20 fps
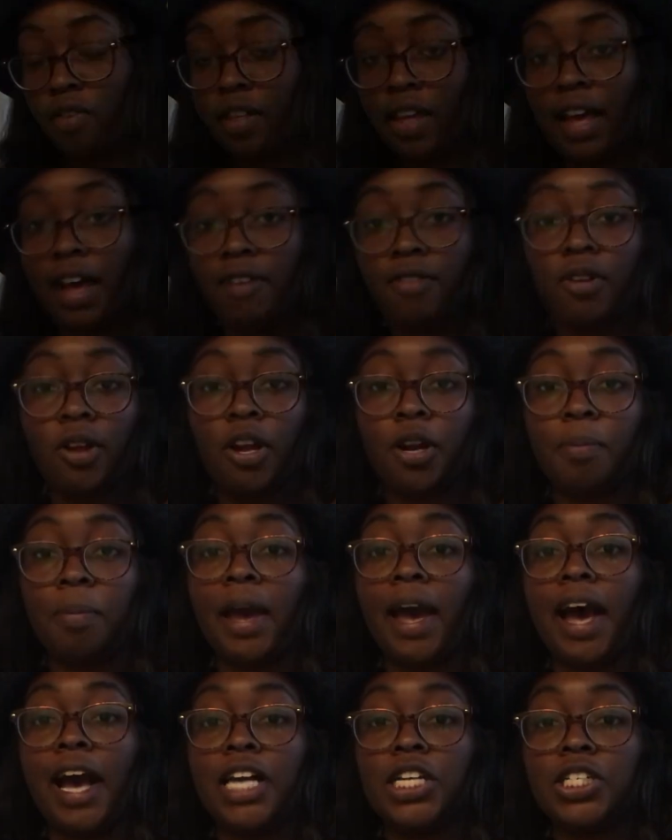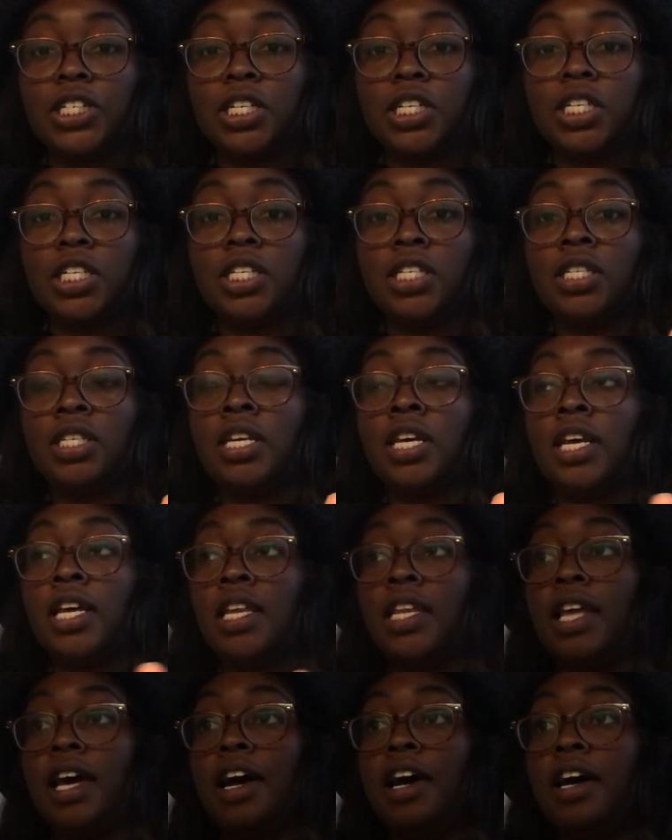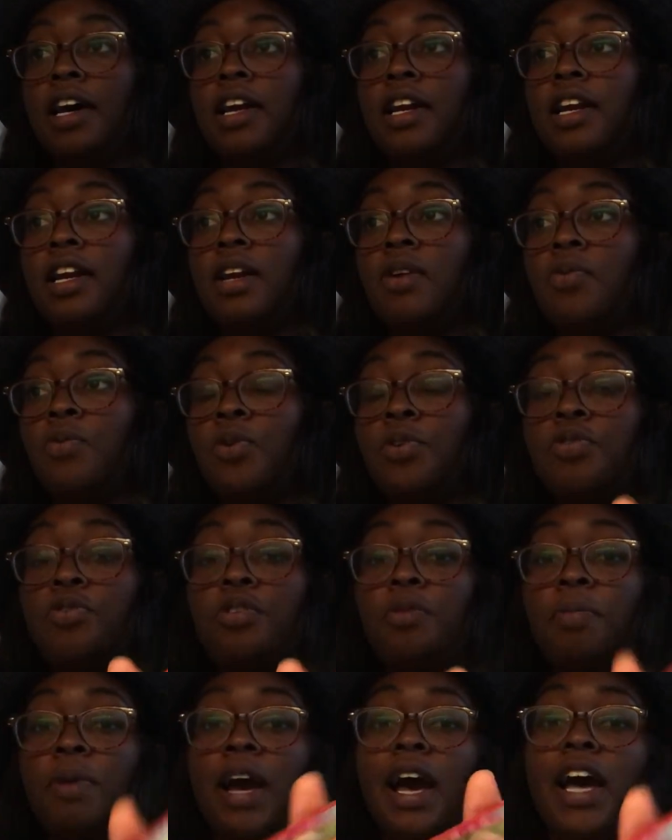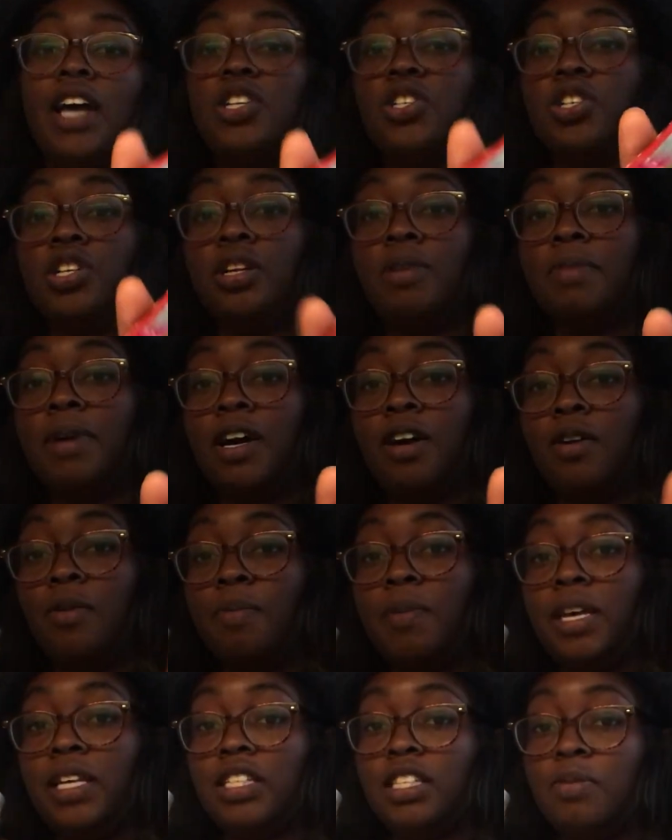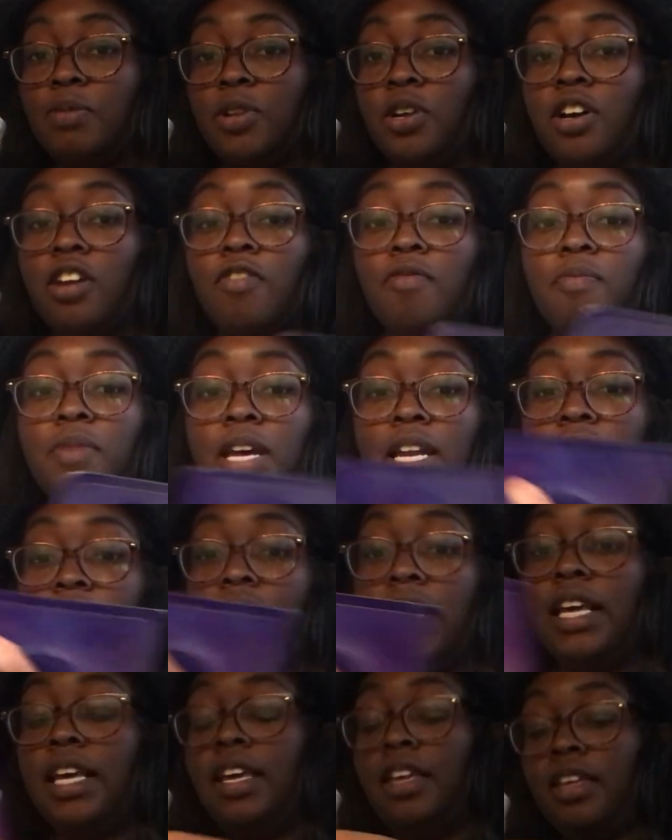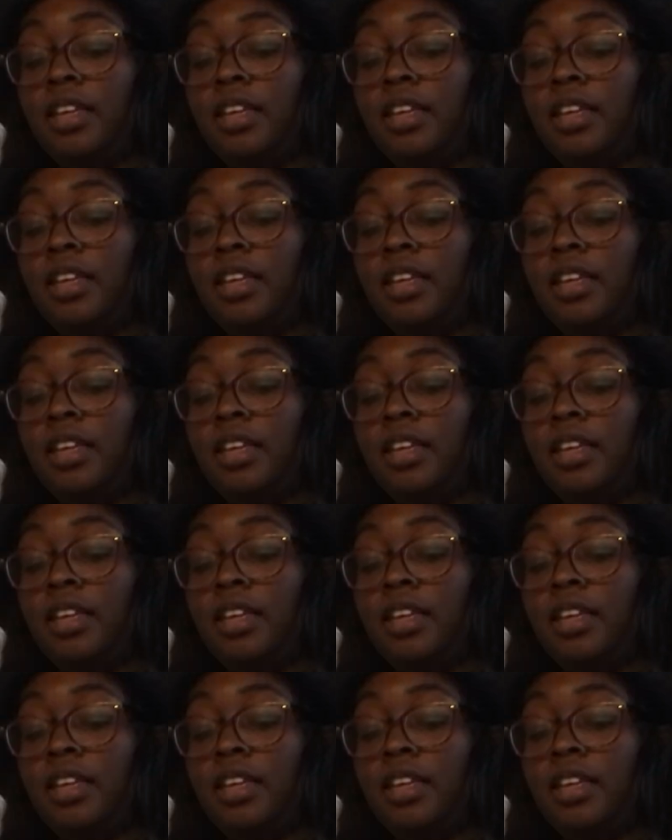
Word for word: they have a lot of passions, that whatever they're passionate about makes them a lot of money.